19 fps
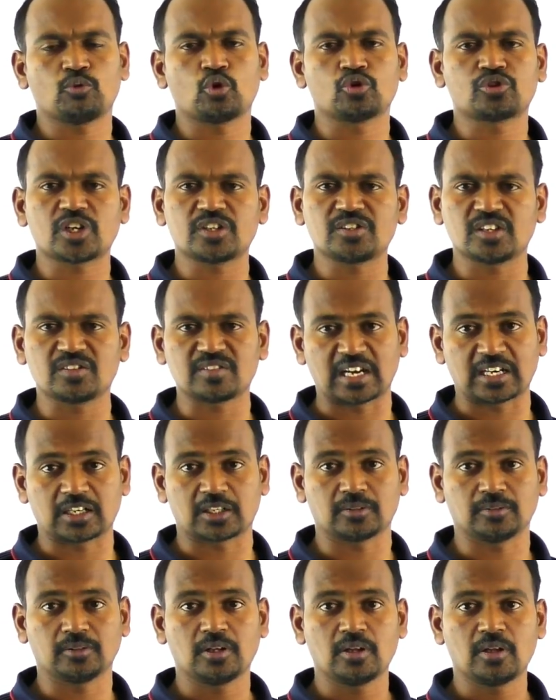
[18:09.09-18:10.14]
no change in that.
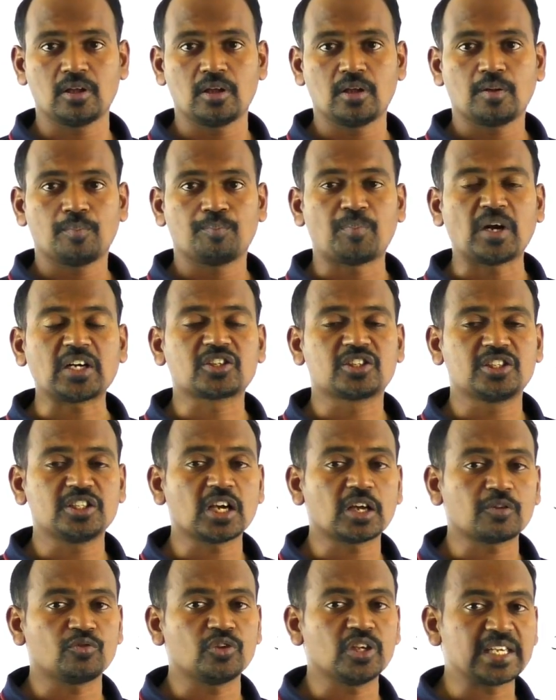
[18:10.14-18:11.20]
But
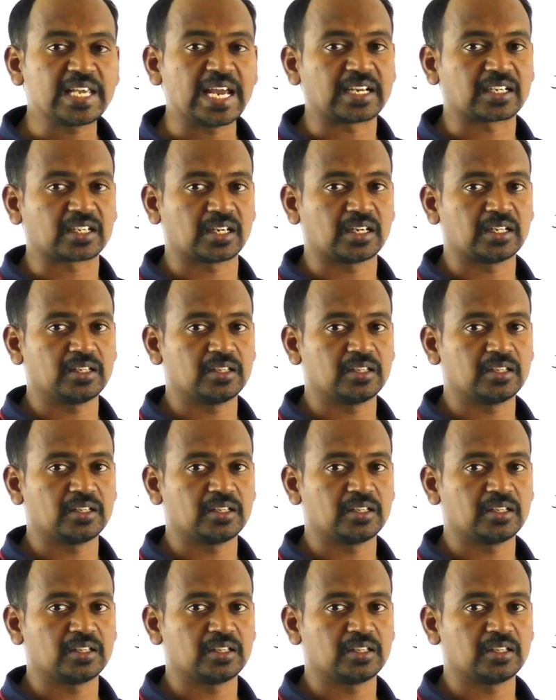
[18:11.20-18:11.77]
here we get,